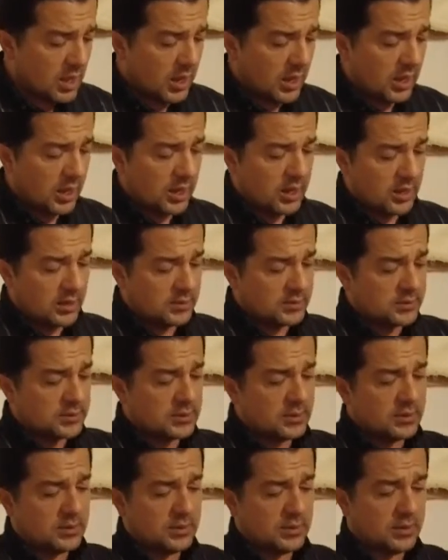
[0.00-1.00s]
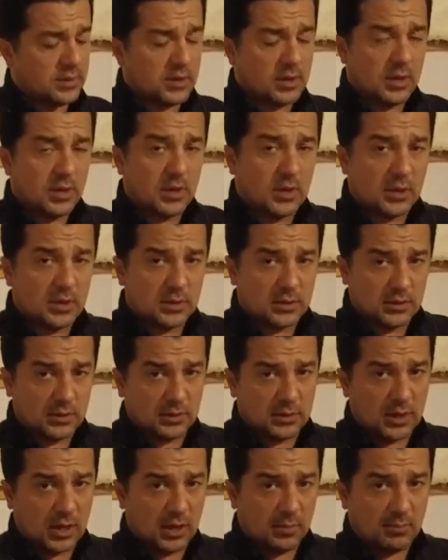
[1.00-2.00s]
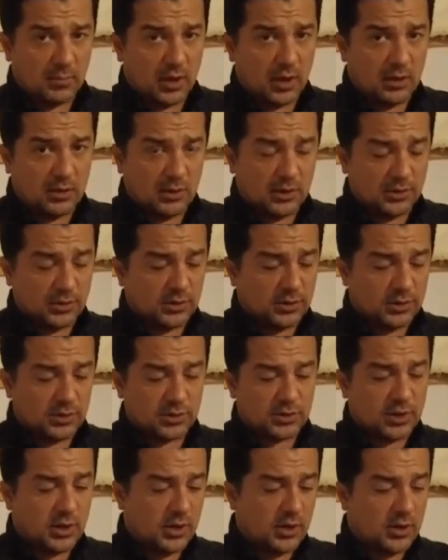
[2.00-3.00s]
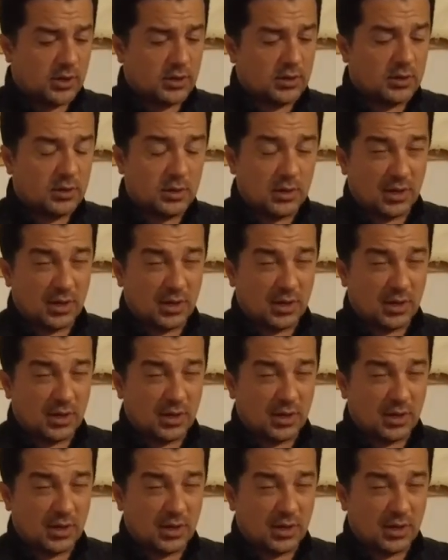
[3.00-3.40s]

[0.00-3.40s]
and get my leather kind of